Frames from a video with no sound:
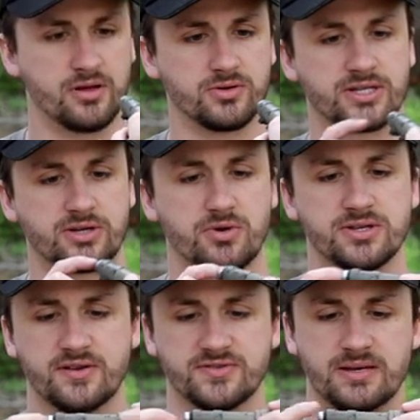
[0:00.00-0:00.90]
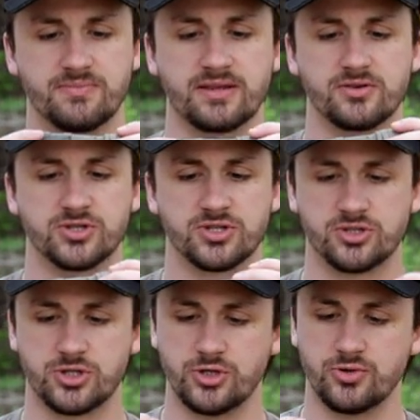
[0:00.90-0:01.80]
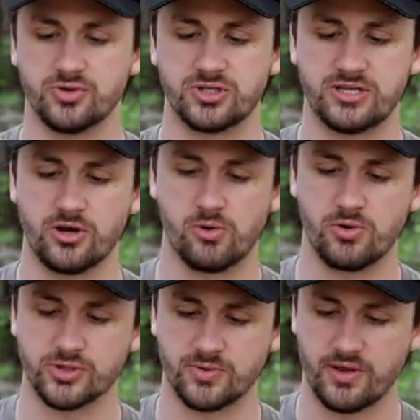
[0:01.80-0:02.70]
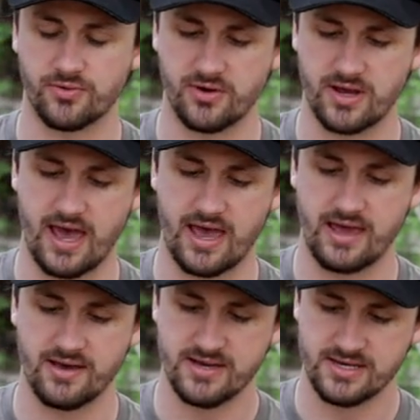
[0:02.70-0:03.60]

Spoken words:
It looks like it runs off the same thing, those two CR123A